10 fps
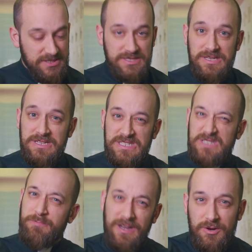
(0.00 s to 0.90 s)
this
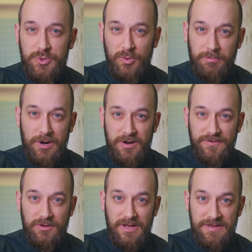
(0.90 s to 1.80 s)
spiritual part
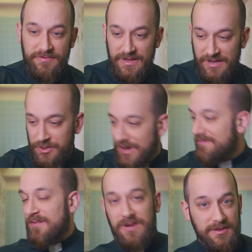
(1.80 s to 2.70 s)
of your life and then you
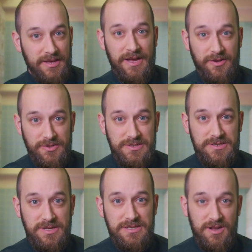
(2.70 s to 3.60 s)
have everything
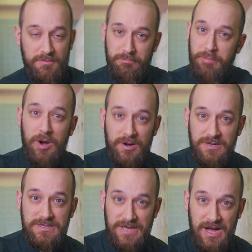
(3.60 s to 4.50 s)
else. It's not a
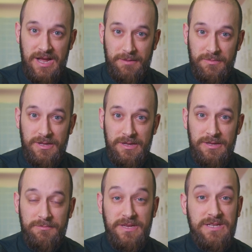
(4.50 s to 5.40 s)
part-time
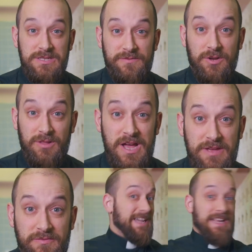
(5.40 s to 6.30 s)
piece of your
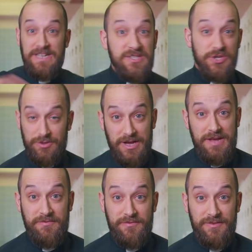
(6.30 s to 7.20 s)
life. It is your
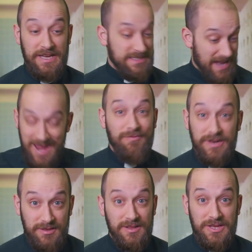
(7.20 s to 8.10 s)
life. It's
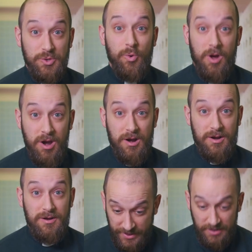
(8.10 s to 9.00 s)
everything that you
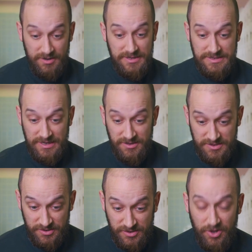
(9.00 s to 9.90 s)
are. We are
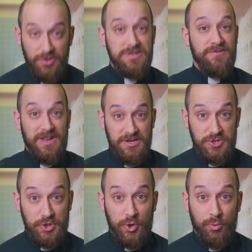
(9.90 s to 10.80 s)
intended to cultivate
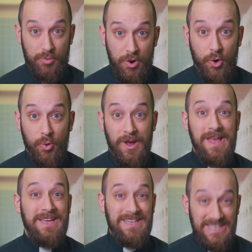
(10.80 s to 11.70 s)
and to grow
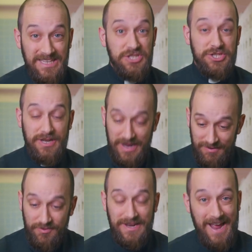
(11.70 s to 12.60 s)
each and
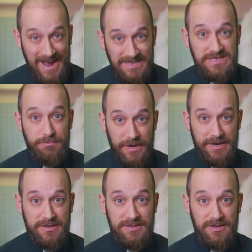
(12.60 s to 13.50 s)
every
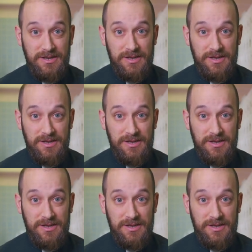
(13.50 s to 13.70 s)
aspect